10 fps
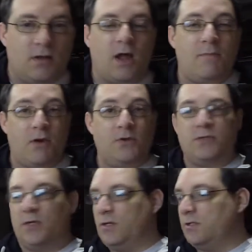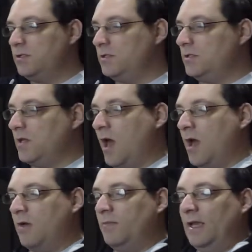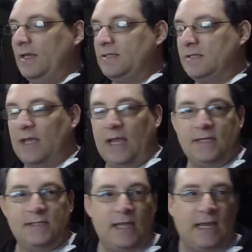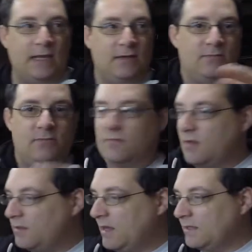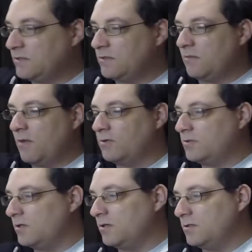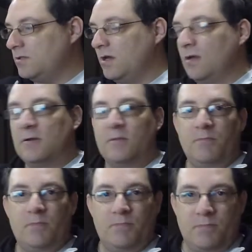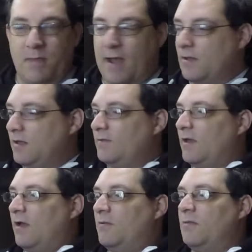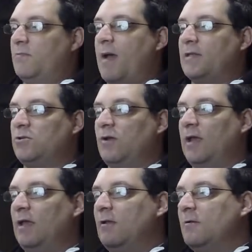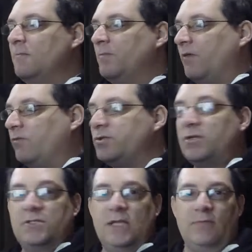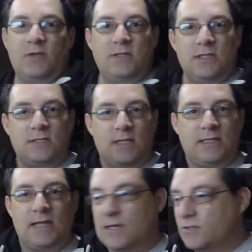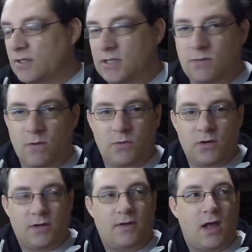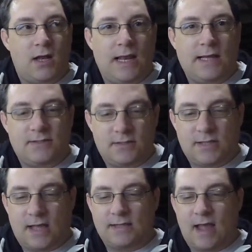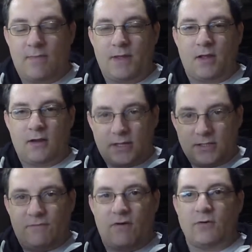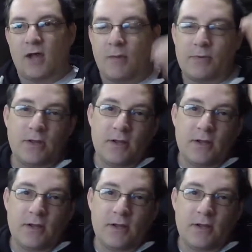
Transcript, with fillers: like motors, uh, these, the A C things, the motors, ba the battery. I've also seen, because these legs on this one were are legs that stay down, they don't actually fold up,